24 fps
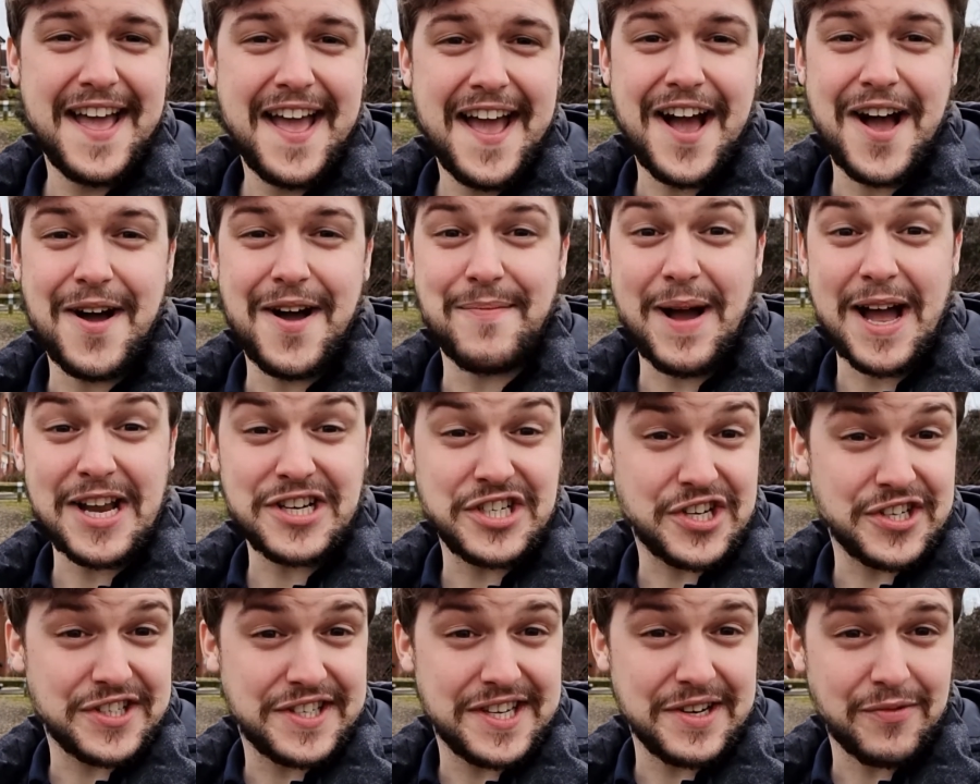As
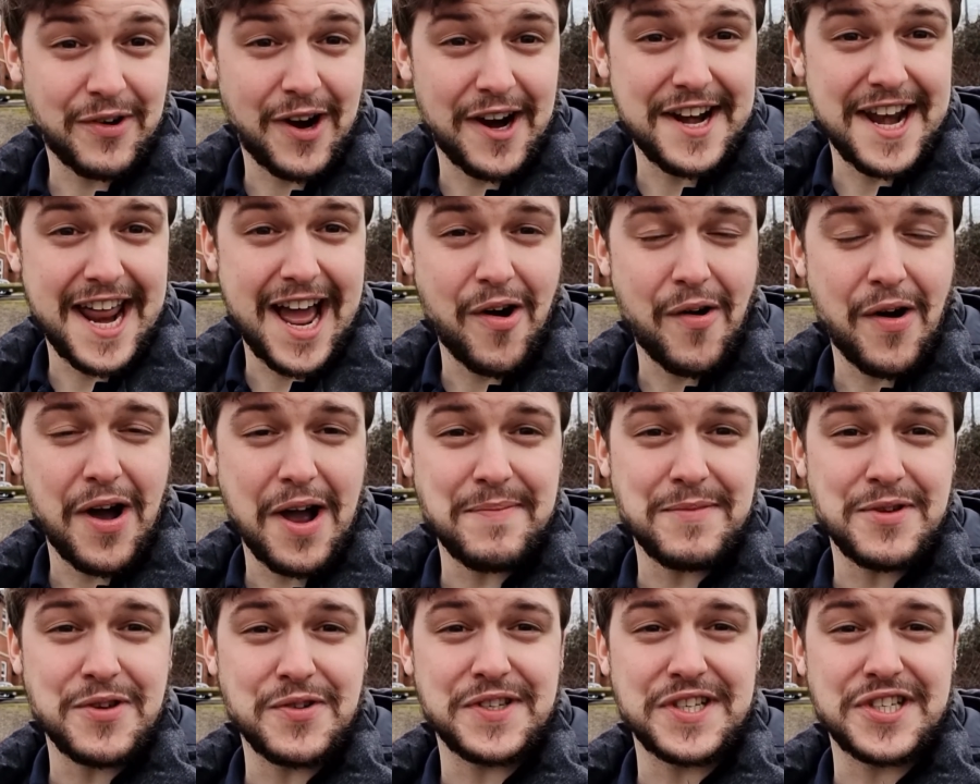you can see right now,
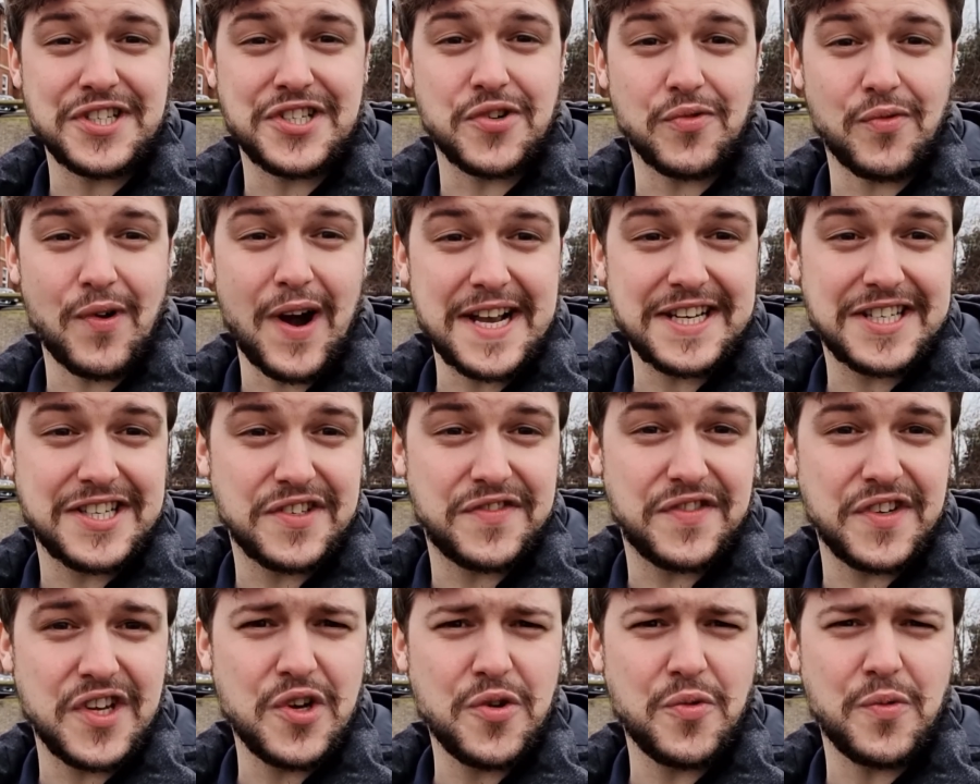I'm using Director's
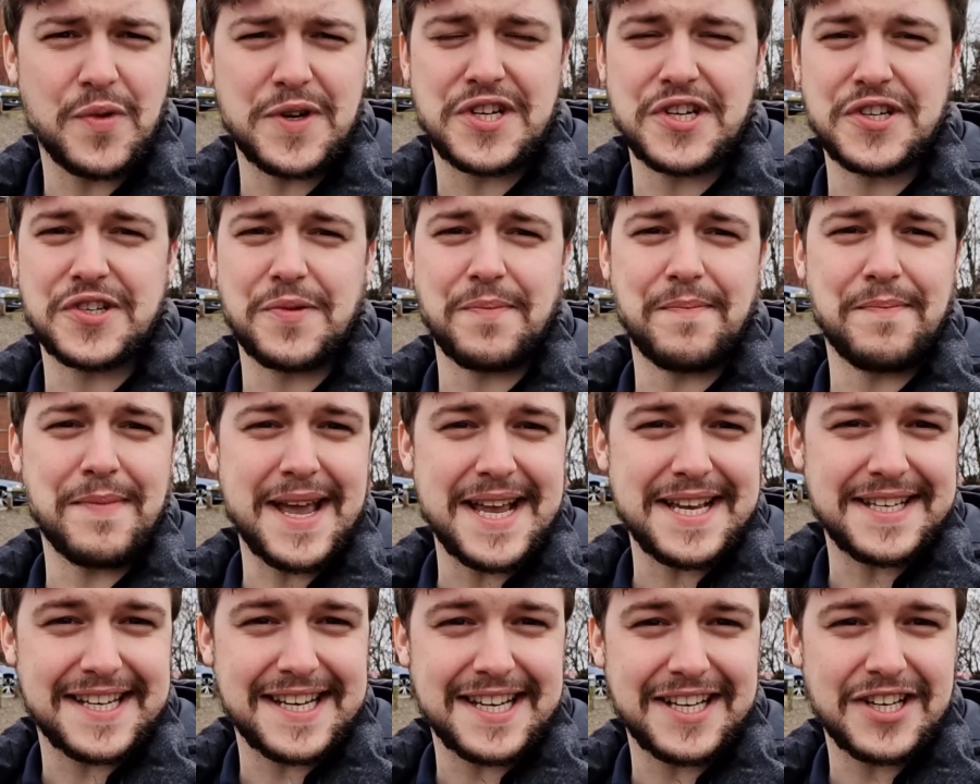View, which is
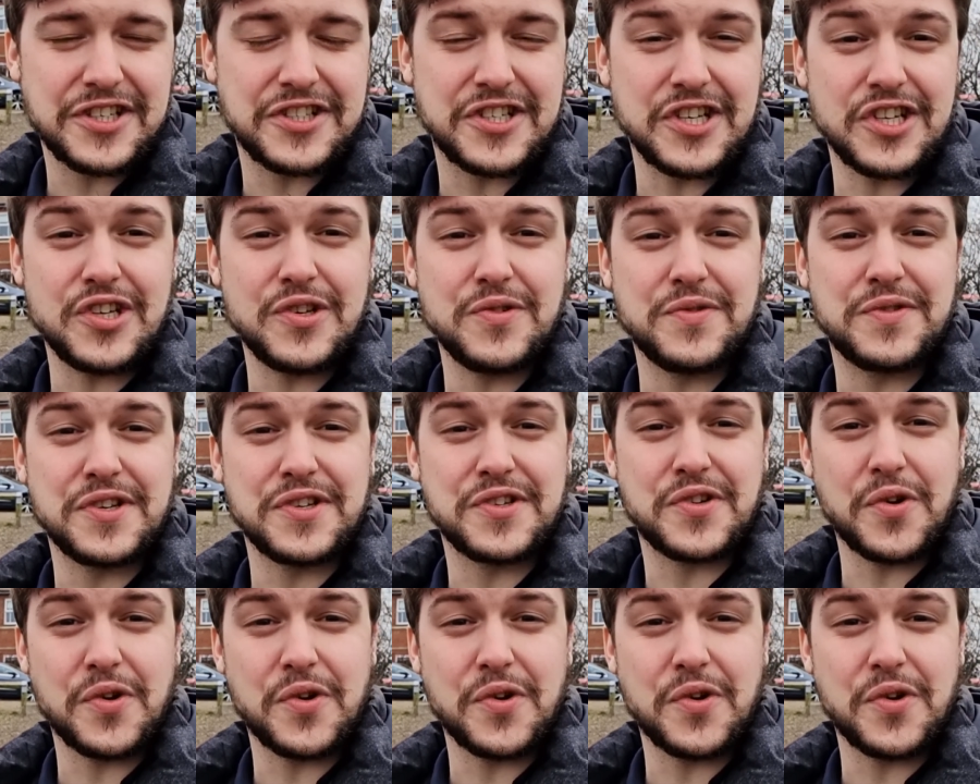amazing because it uses